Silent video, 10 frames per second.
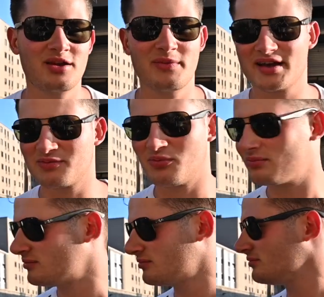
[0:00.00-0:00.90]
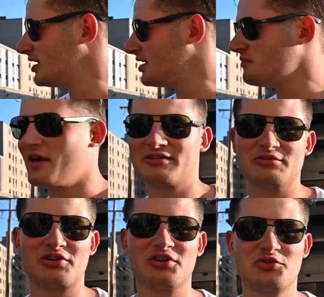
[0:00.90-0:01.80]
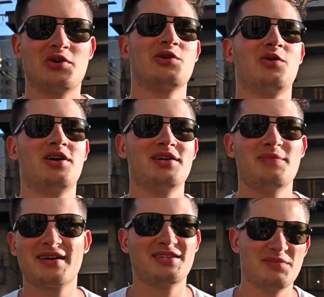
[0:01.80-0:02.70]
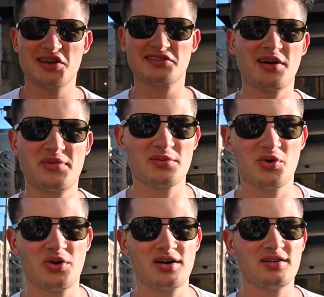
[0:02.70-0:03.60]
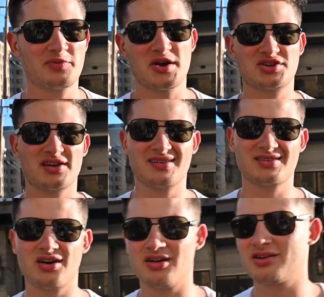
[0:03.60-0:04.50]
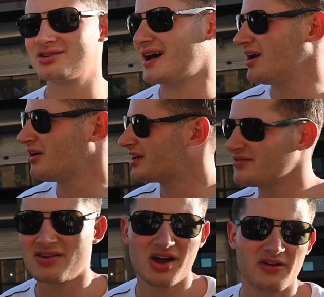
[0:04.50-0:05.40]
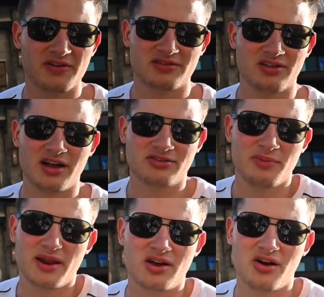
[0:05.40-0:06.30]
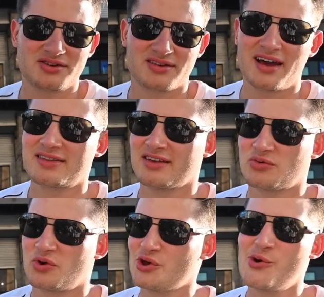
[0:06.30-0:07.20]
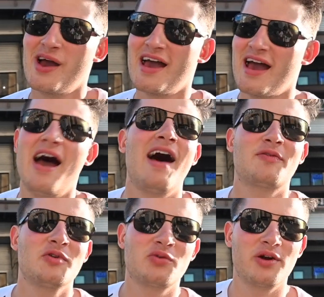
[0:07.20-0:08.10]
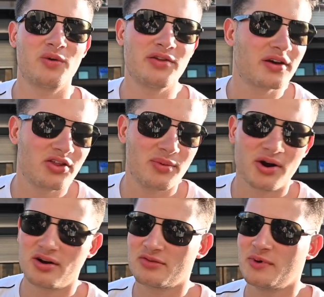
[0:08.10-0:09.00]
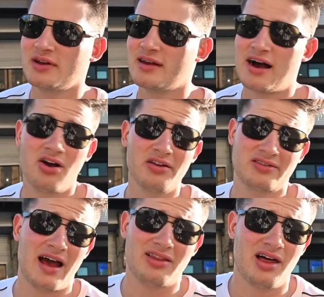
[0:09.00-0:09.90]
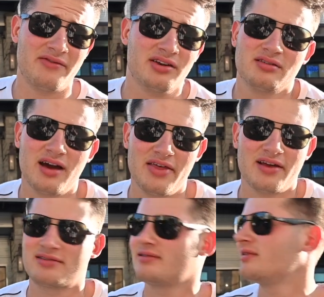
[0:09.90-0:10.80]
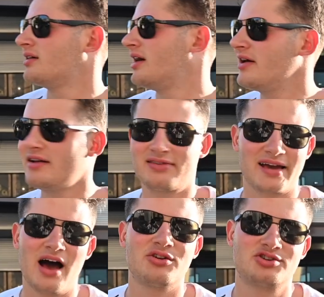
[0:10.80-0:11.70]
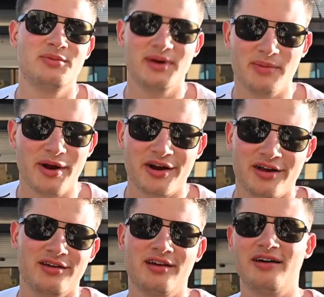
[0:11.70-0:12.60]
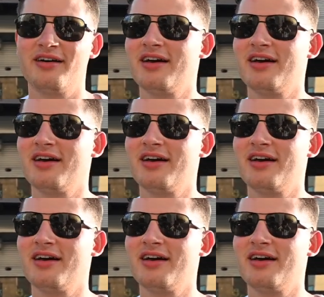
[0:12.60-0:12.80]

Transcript: It makes makes you turn 21. It makes it mean something more, especially at this college. I don't even know if there's a lot too many colleges like this where you have to be 21 to go to the bars. But honestly, I love it. I think it's I think it's like how it should be in America, you know.